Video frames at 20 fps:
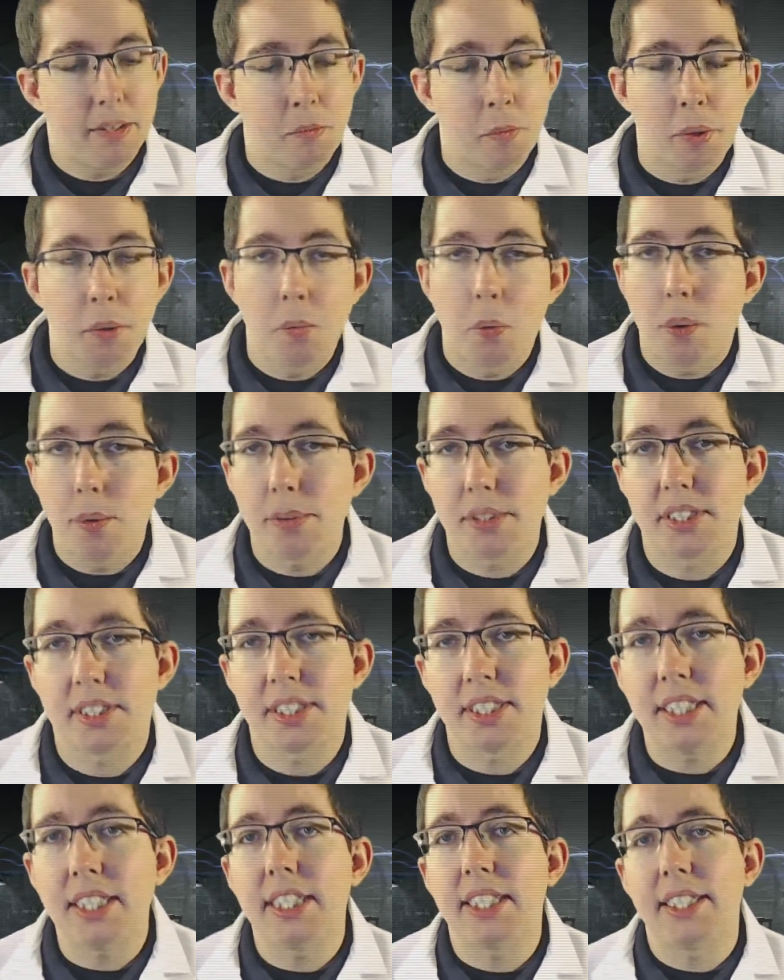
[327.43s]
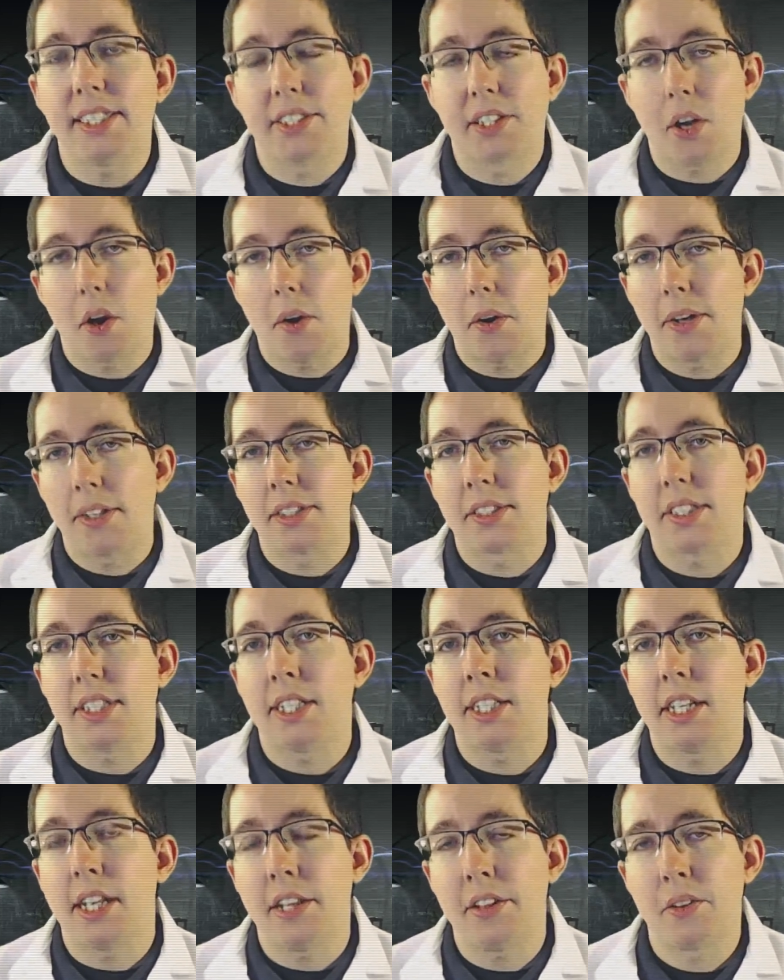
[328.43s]
we won't see these cards
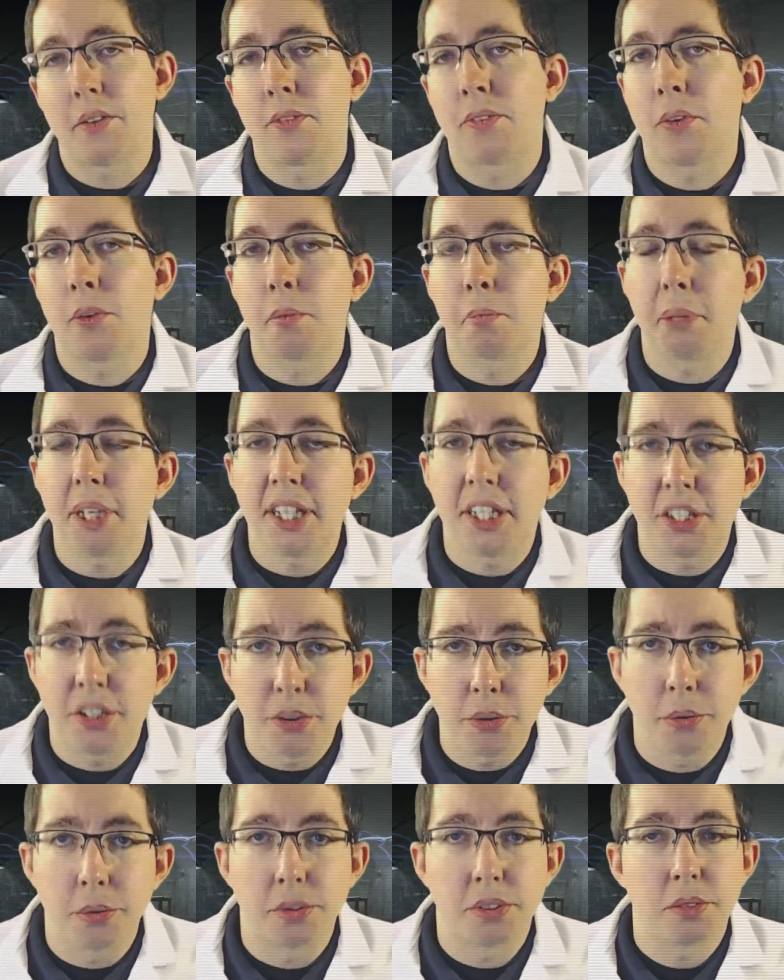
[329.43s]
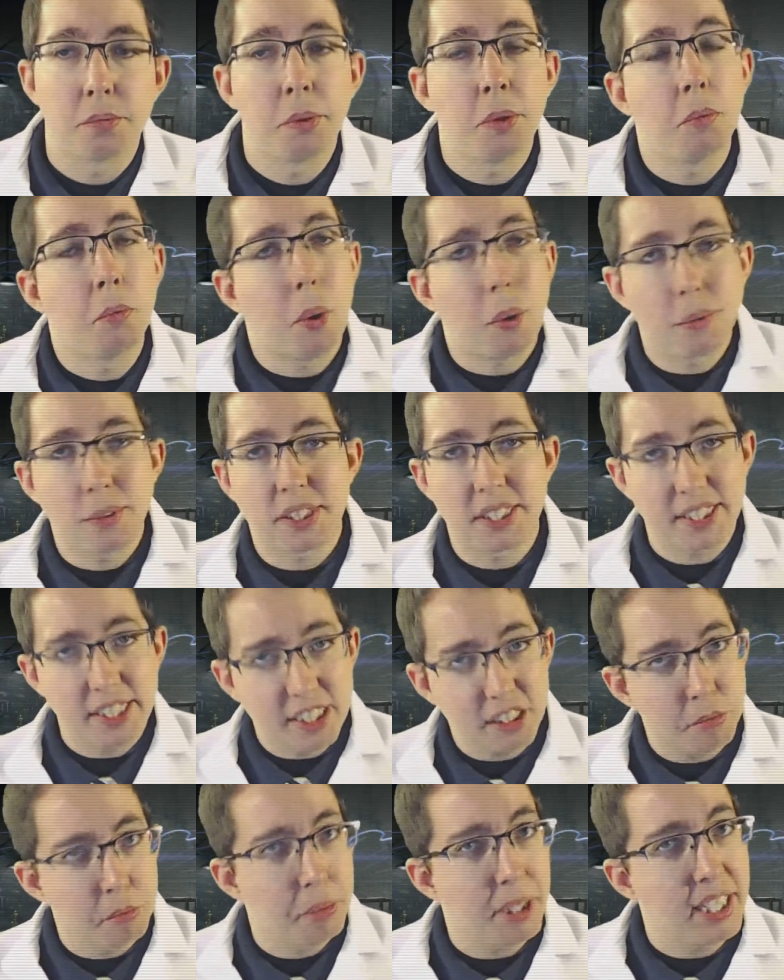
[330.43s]
in Aether Revolt being used. We won't
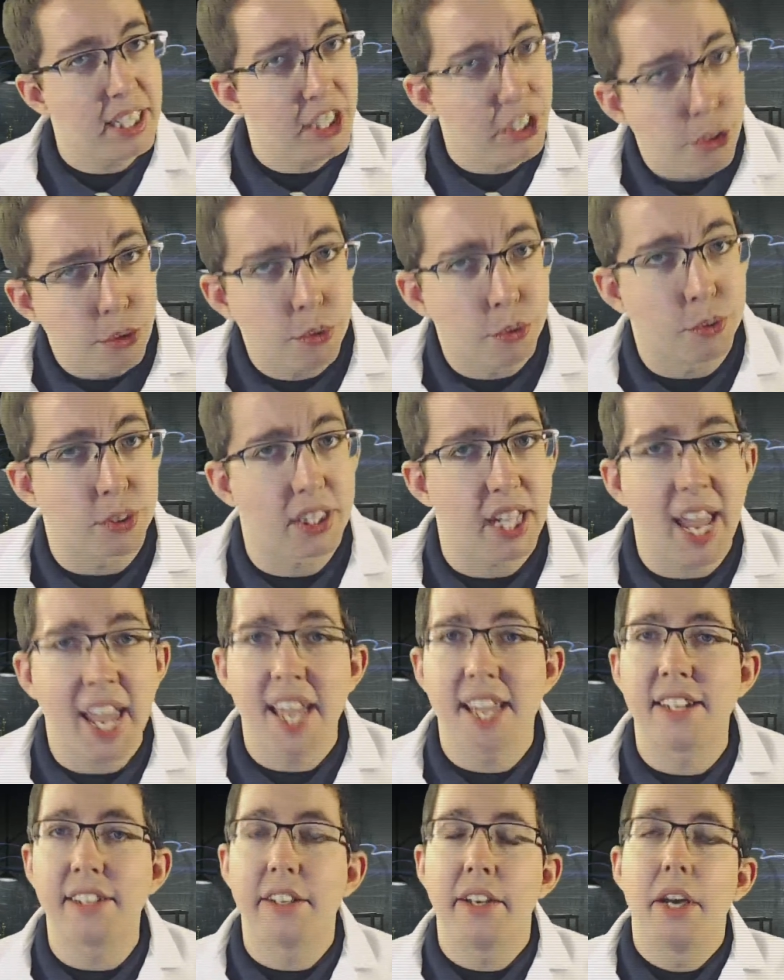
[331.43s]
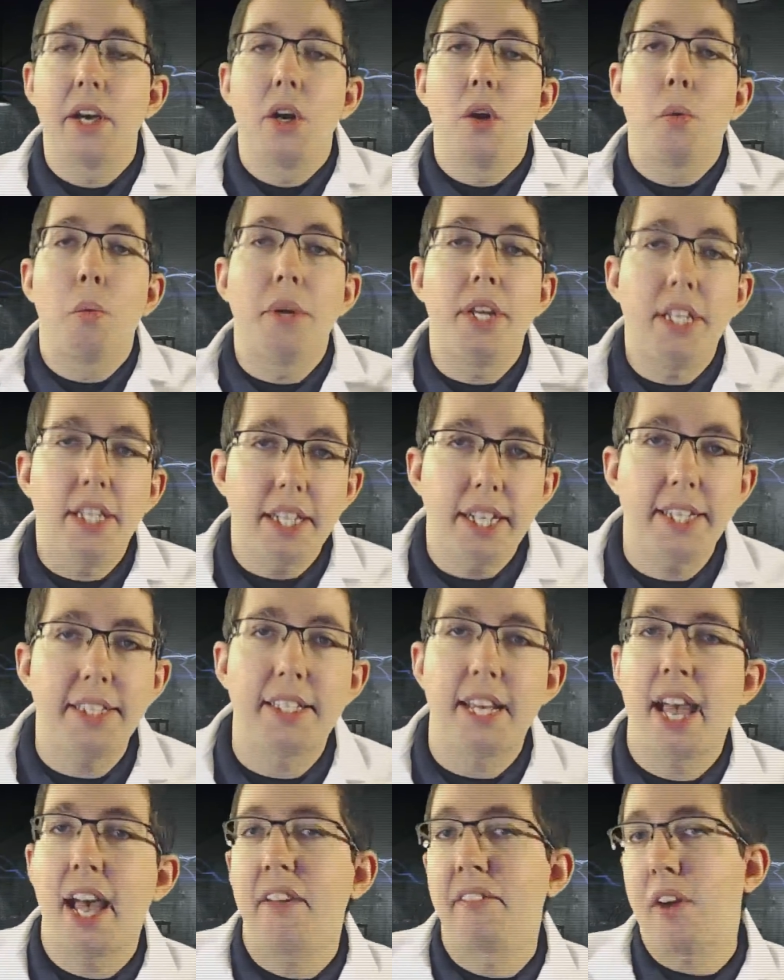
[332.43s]
see them being used, and we
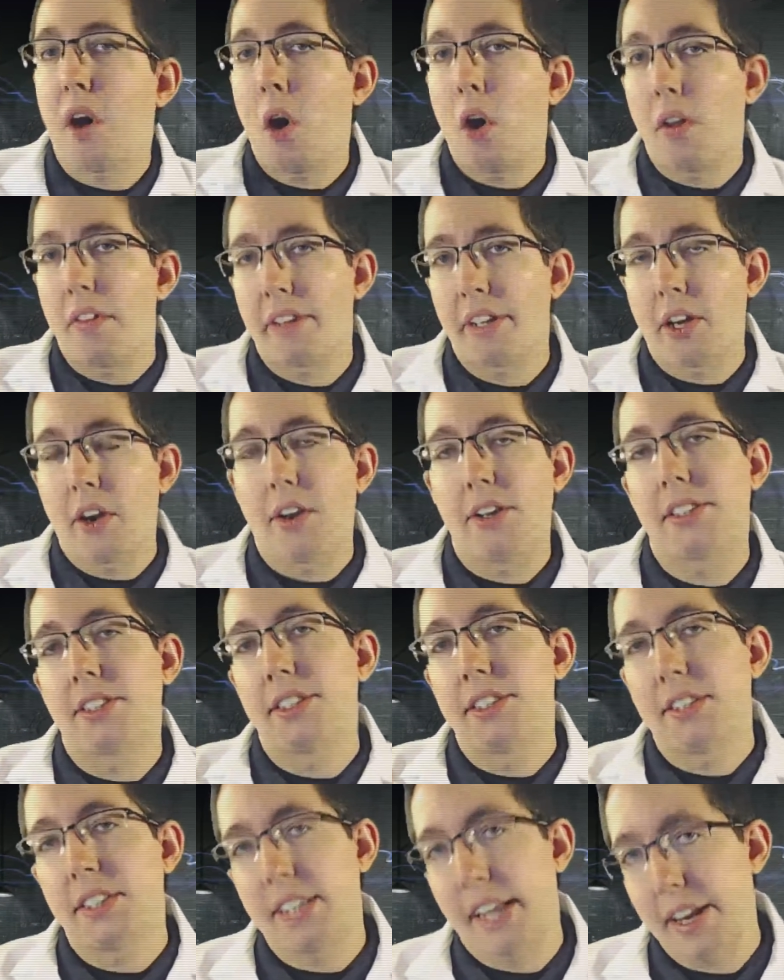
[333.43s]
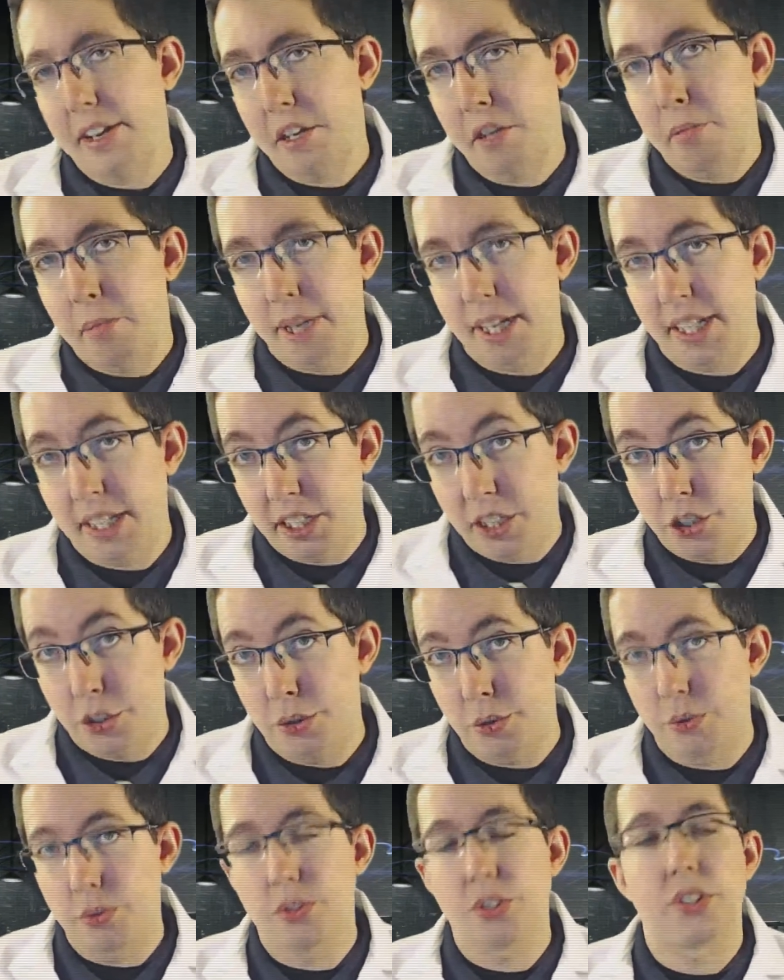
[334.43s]
need to have all the cards in standard being
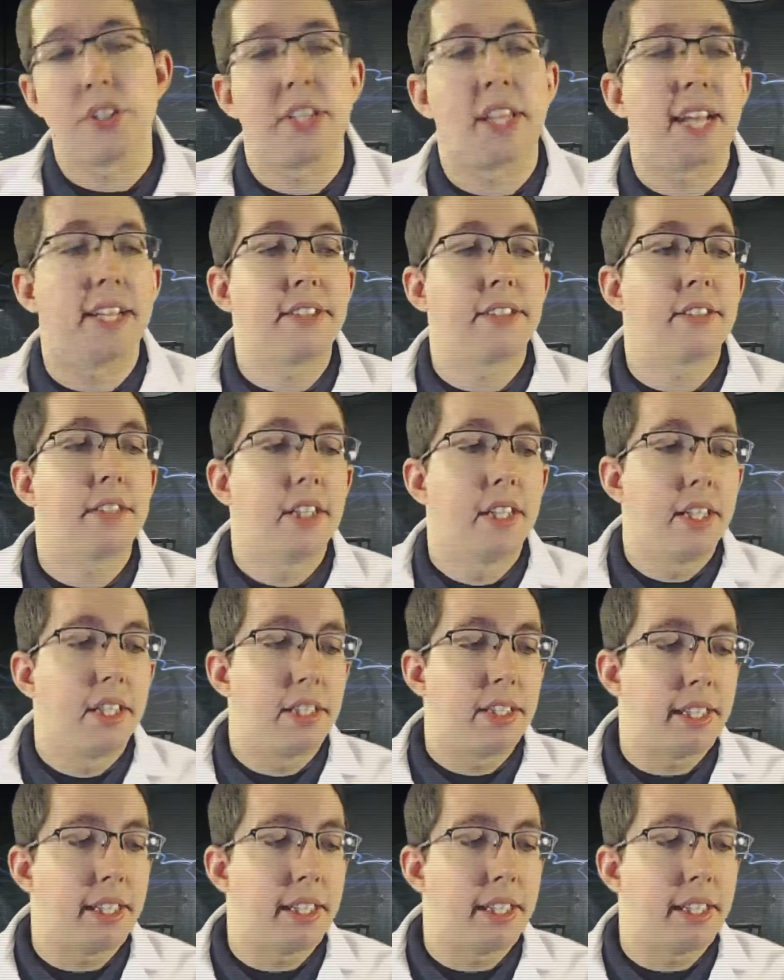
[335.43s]
used. That's